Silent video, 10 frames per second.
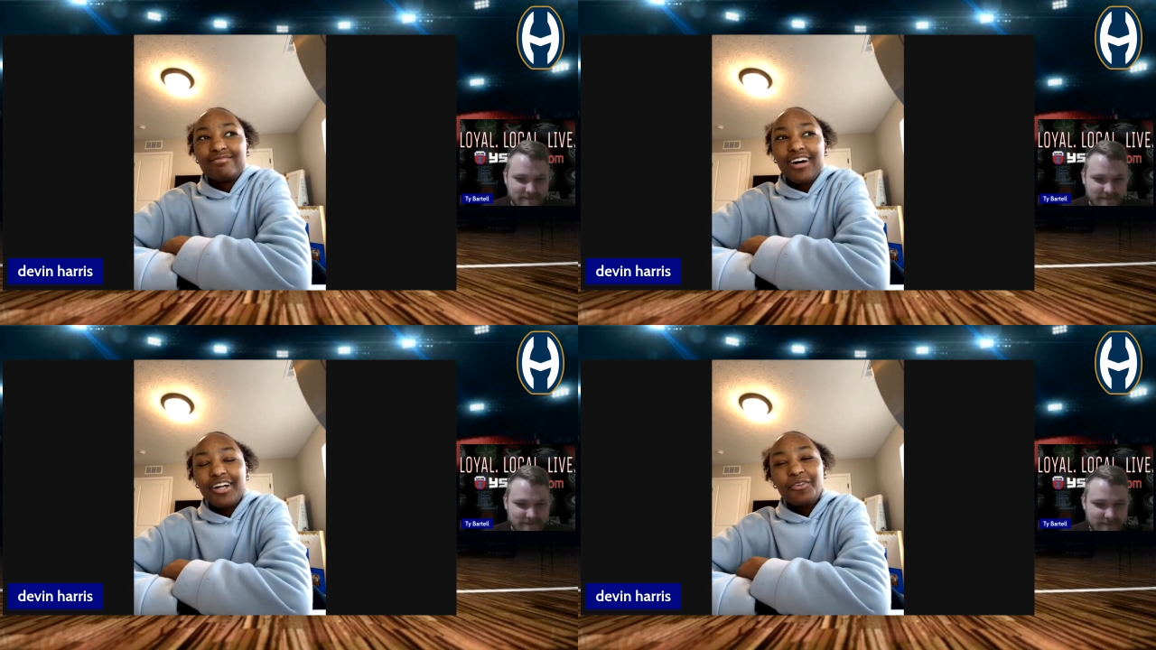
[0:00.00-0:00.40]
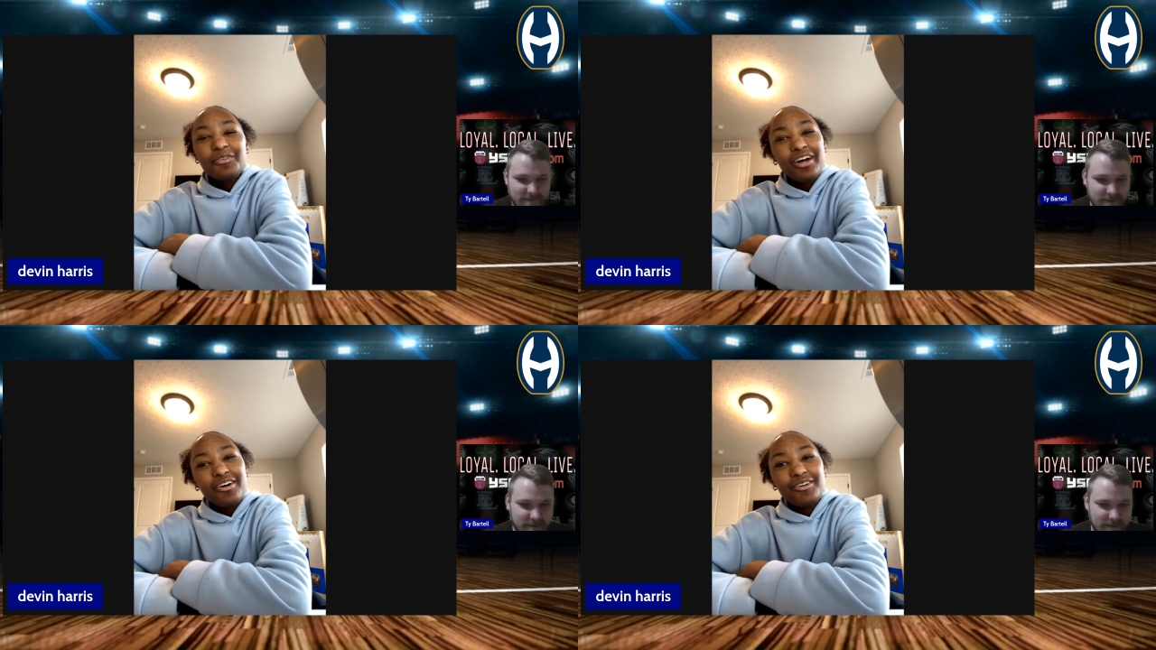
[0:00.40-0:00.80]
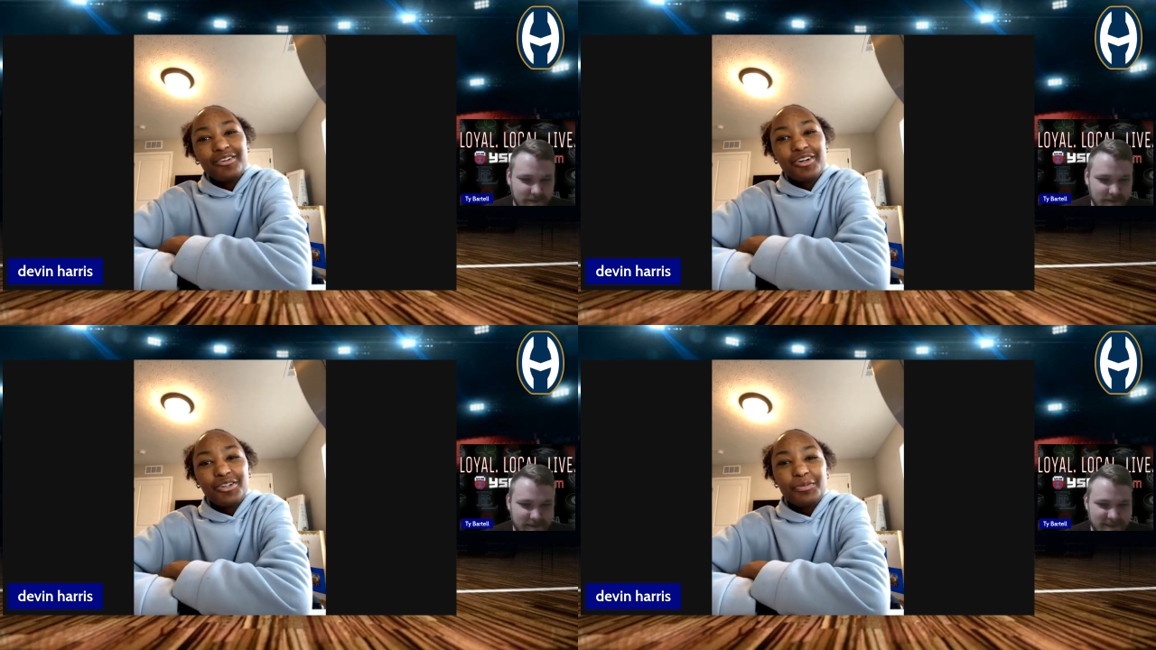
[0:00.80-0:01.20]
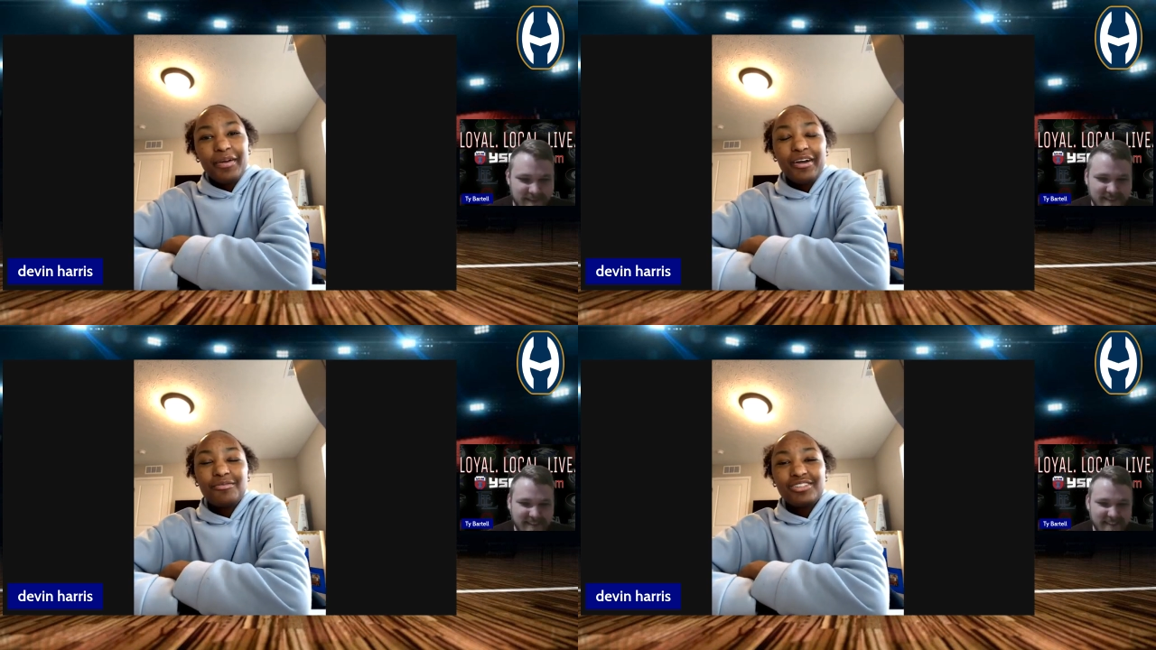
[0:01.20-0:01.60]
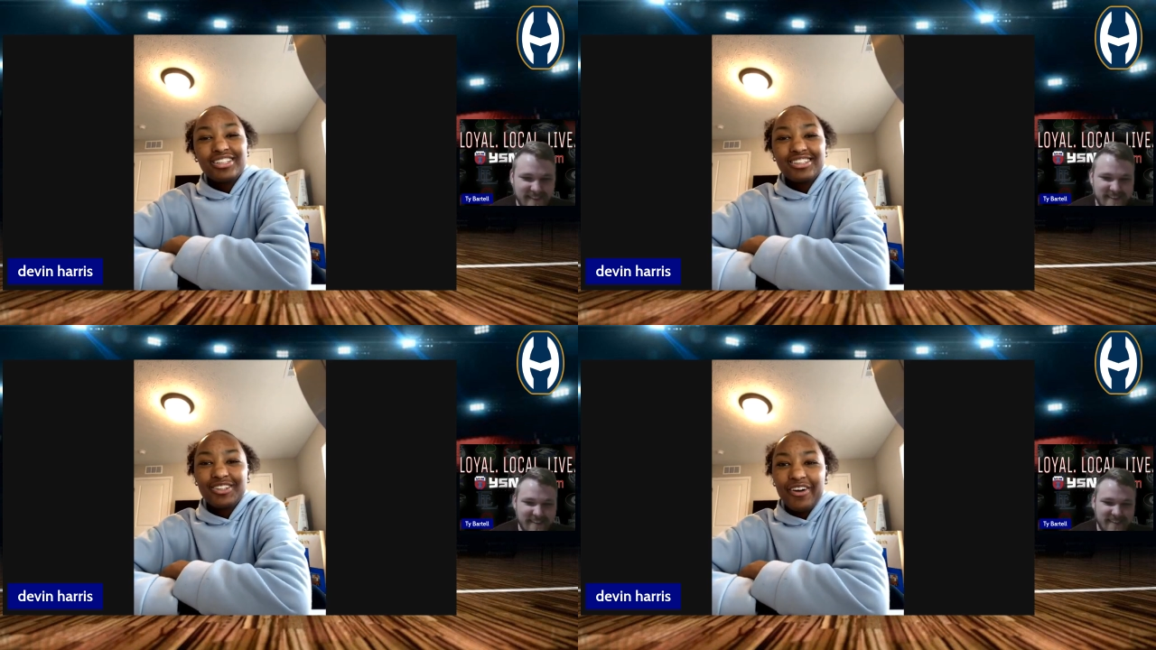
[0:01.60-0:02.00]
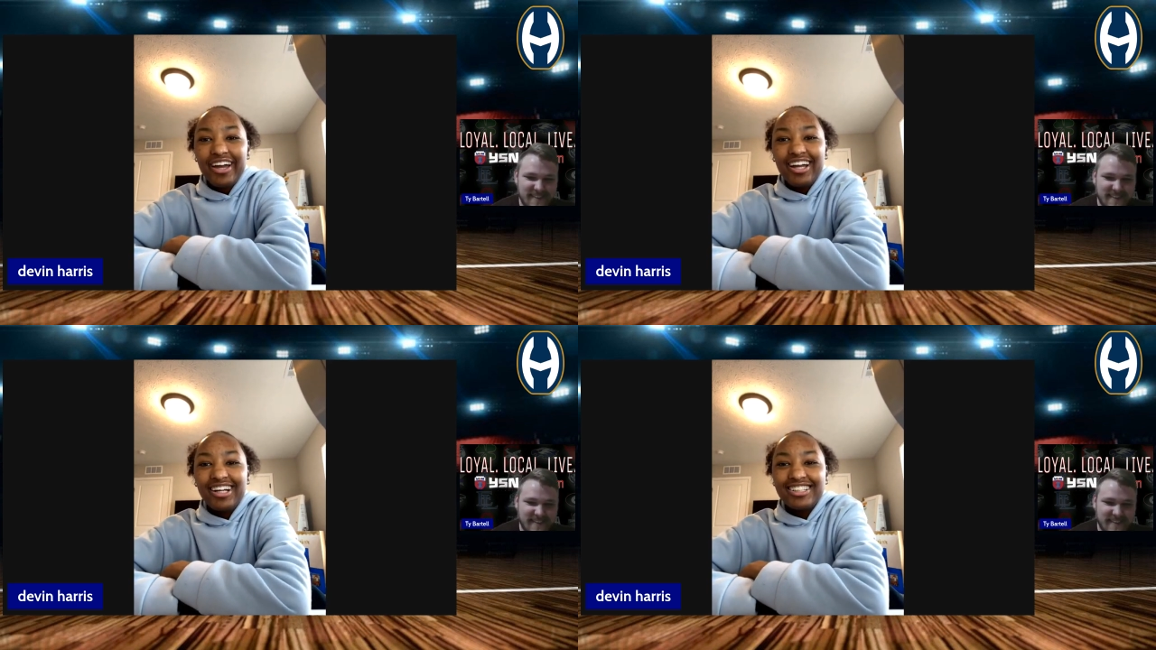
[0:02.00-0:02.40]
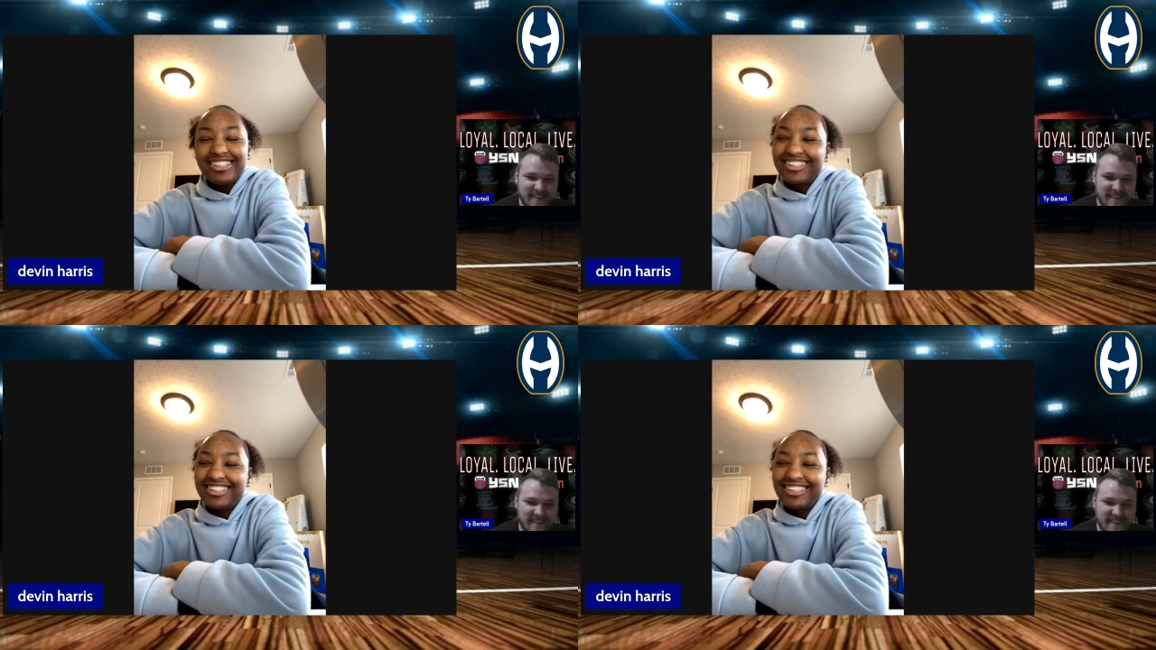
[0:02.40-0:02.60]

Speaker 1: I don't know. Coach Pam, she's great. She